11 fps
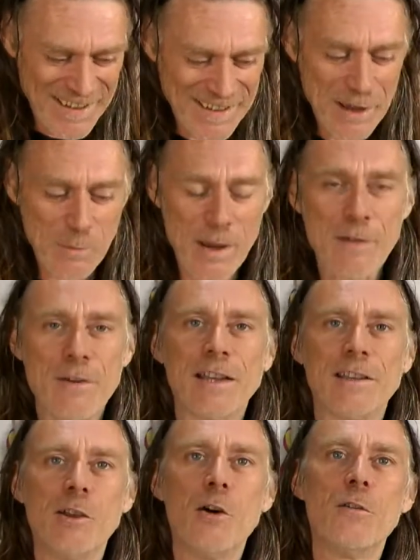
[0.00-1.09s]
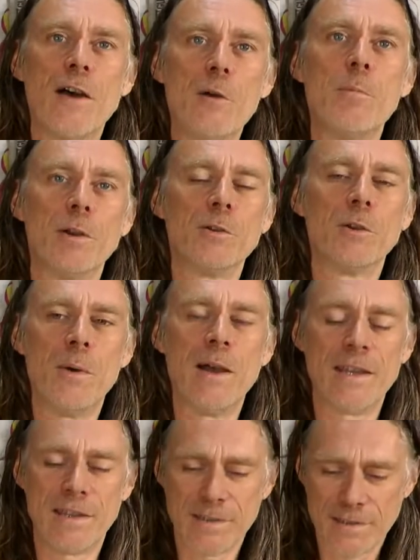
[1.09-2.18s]
Yeah, we have had a lot of help along the
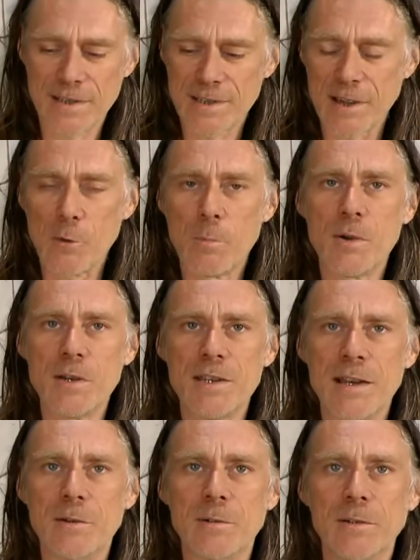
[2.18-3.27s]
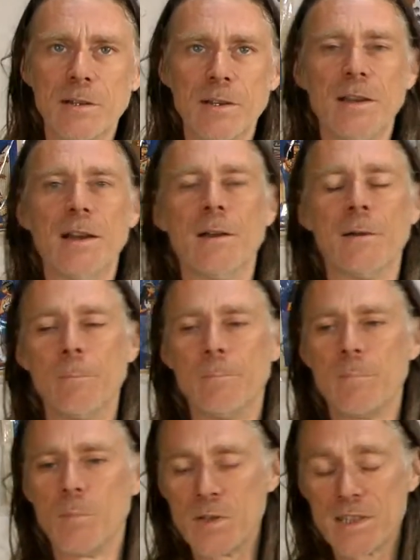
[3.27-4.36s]
way, as Carol pointed out.
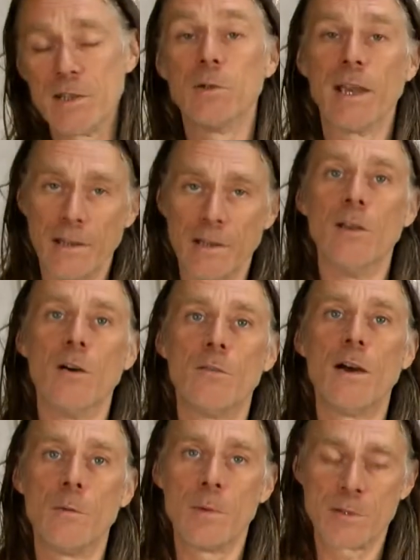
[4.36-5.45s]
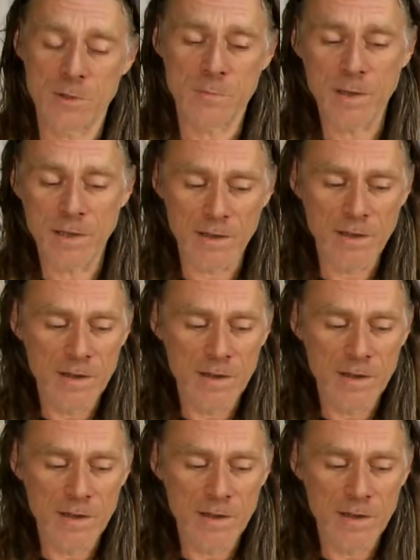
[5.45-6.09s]
We're still getting a lot of help as we speak.